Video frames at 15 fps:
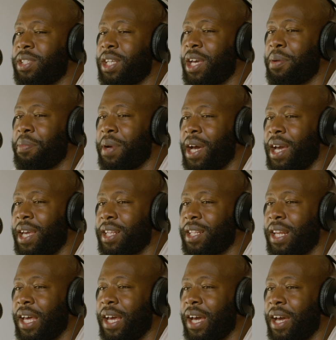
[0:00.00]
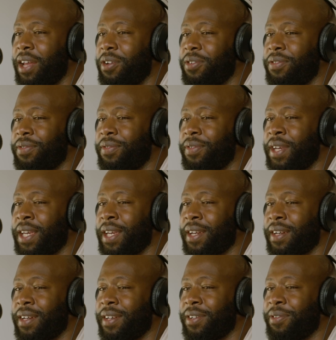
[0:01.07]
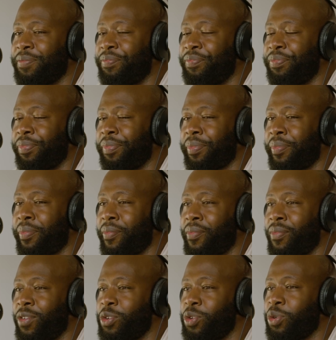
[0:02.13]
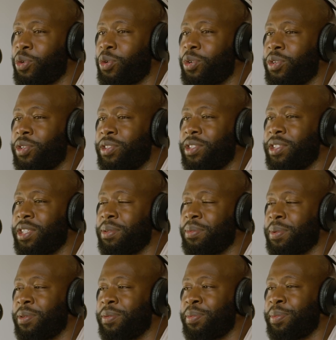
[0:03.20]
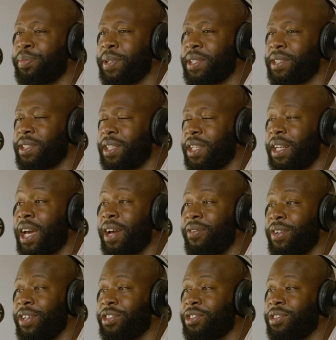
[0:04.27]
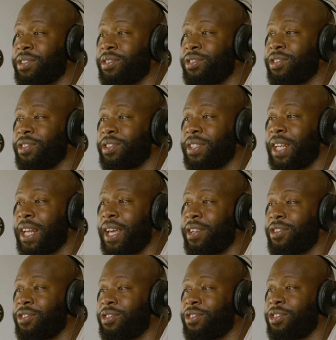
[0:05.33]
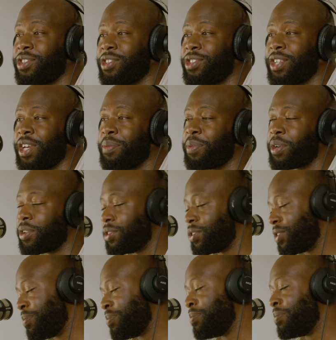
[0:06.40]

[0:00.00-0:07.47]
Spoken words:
say about it, it's like I don't think Shakur's team are prepared to take that risk just yet because of the